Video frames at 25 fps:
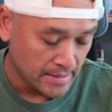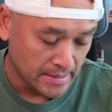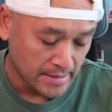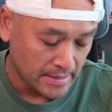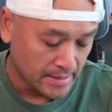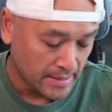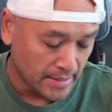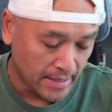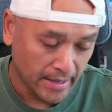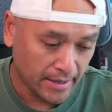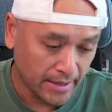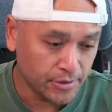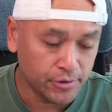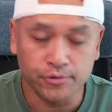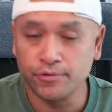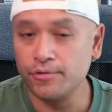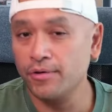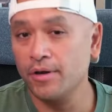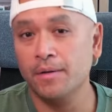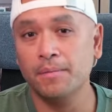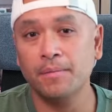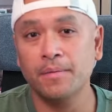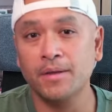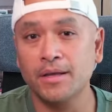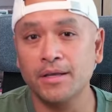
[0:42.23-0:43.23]

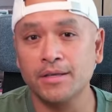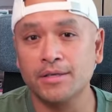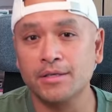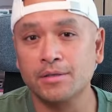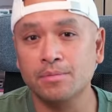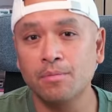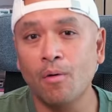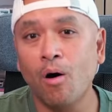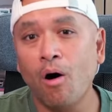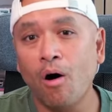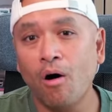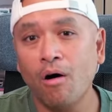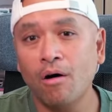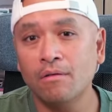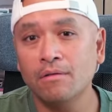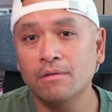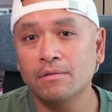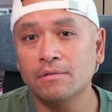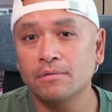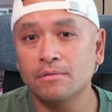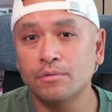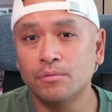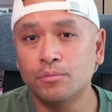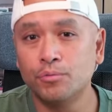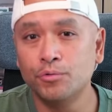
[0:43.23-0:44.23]
extremely small
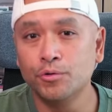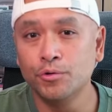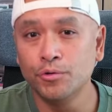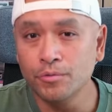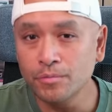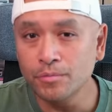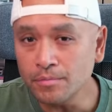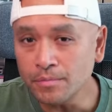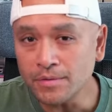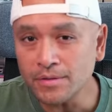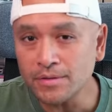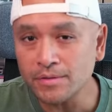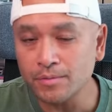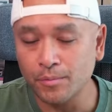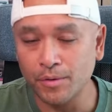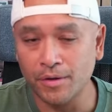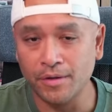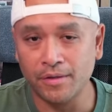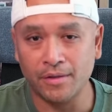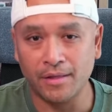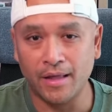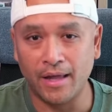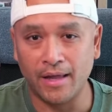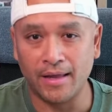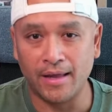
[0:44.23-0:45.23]
rooms
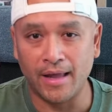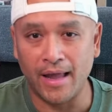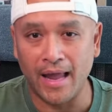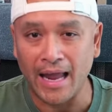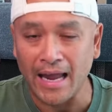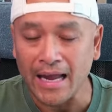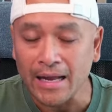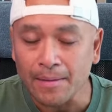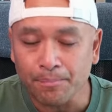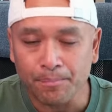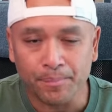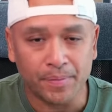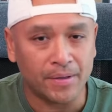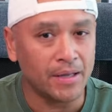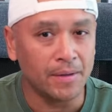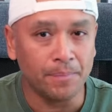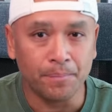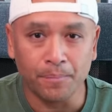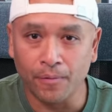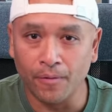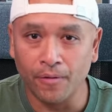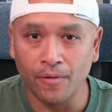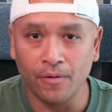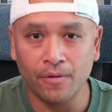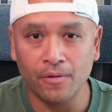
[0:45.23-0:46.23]
with like 8
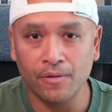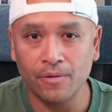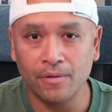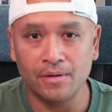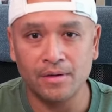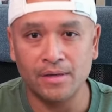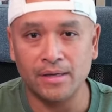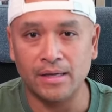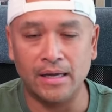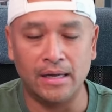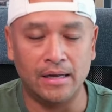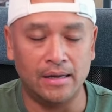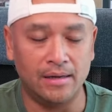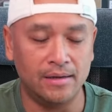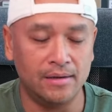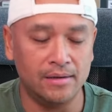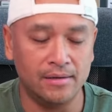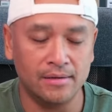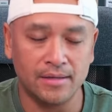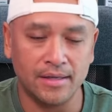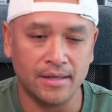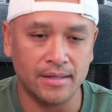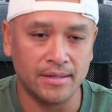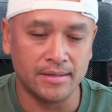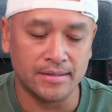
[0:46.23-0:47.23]
people
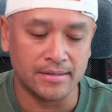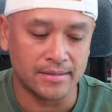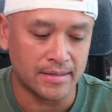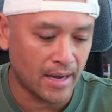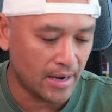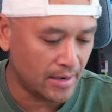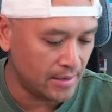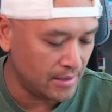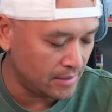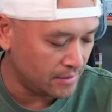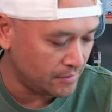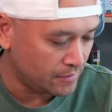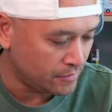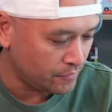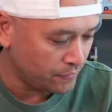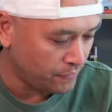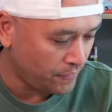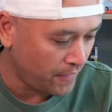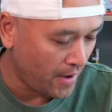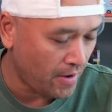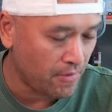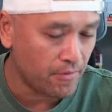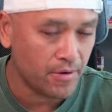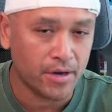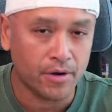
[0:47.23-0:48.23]
inside a
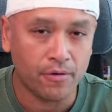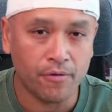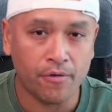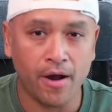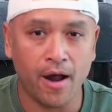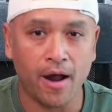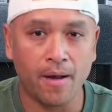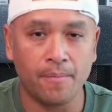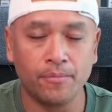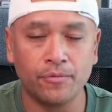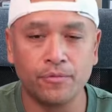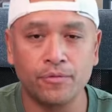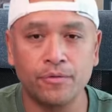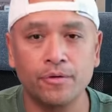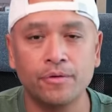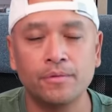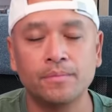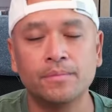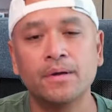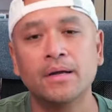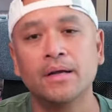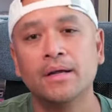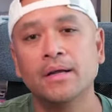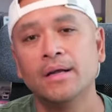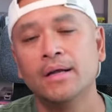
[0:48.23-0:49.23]
very cramped
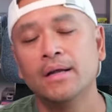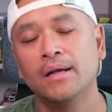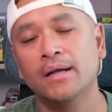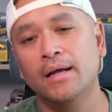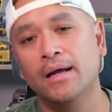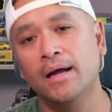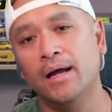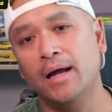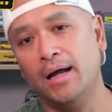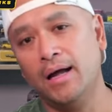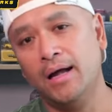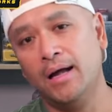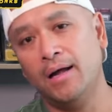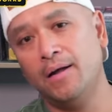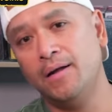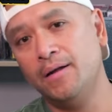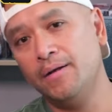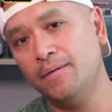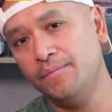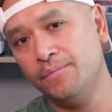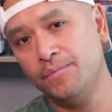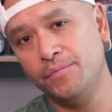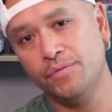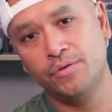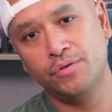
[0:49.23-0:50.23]
room.
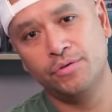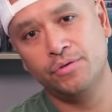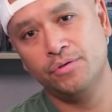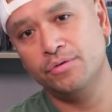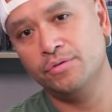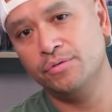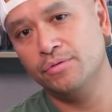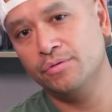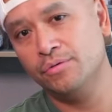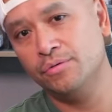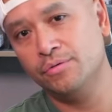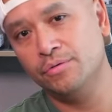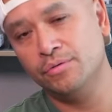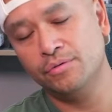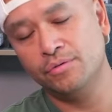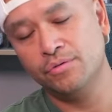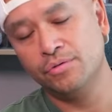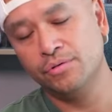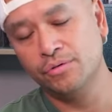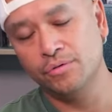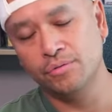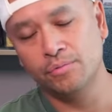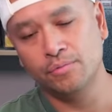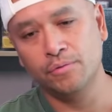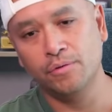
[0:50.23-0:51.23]
To
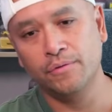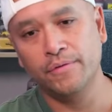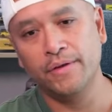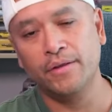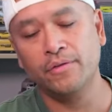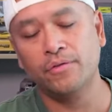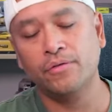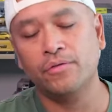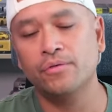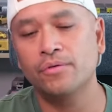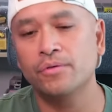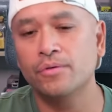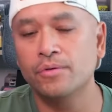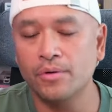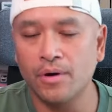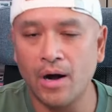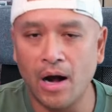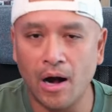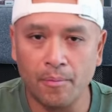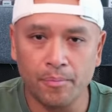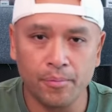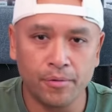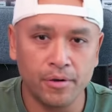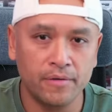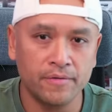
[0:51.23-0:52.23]
moving to
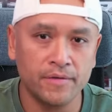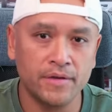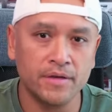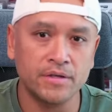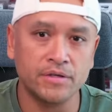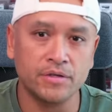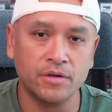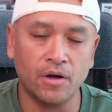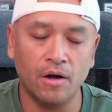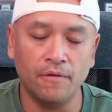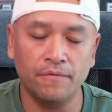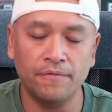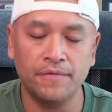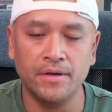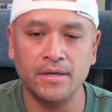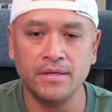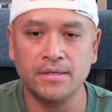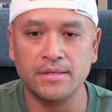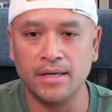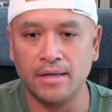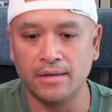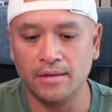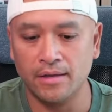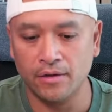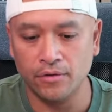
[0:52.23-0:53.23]
our previous
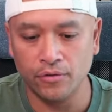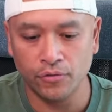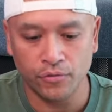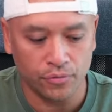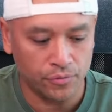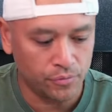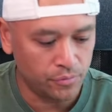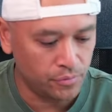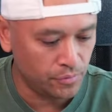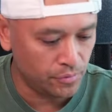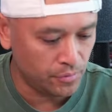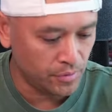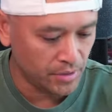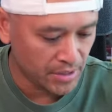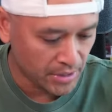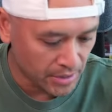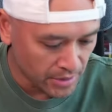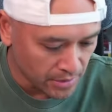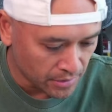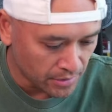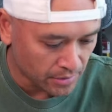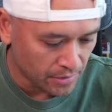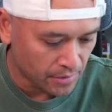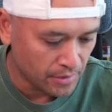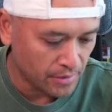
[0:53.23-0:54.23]
office and then to
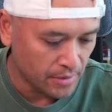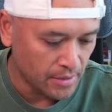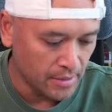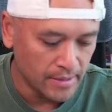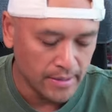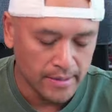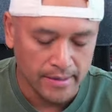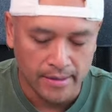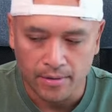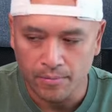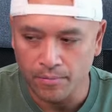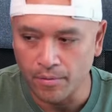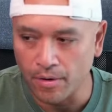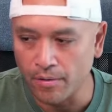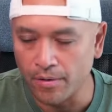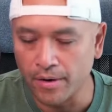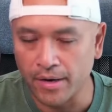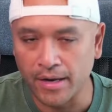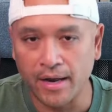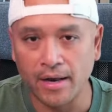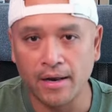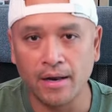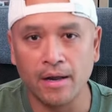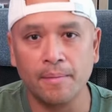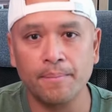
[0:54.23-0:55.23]
here where we're
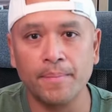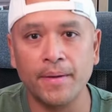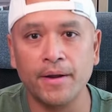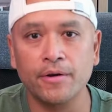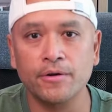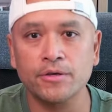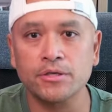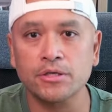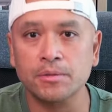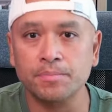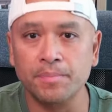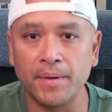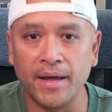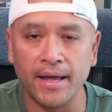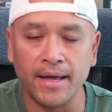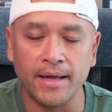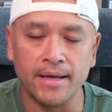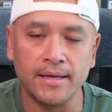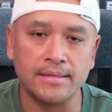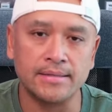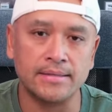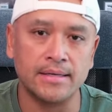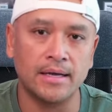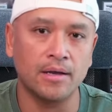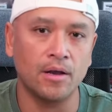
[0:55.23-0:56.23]
getting a bigger
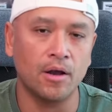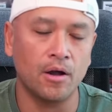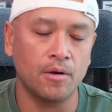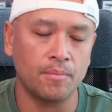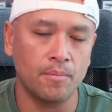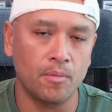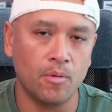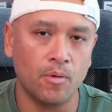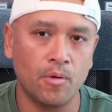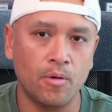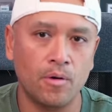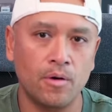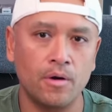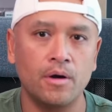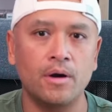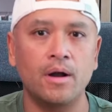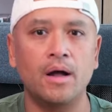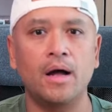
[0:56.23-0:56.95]
space, a lot more